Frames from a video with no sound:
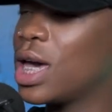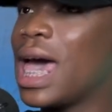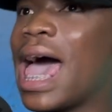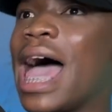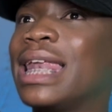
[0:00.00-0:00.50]

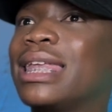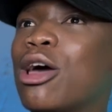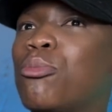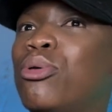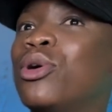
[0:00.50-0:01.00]
and
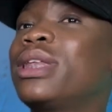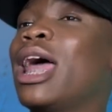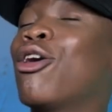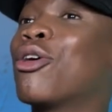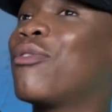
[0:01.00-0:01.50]
put a
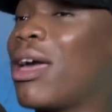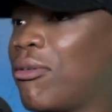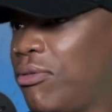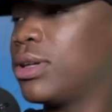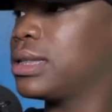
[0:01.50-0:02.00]
lot of
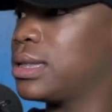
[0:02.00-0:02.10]
effort.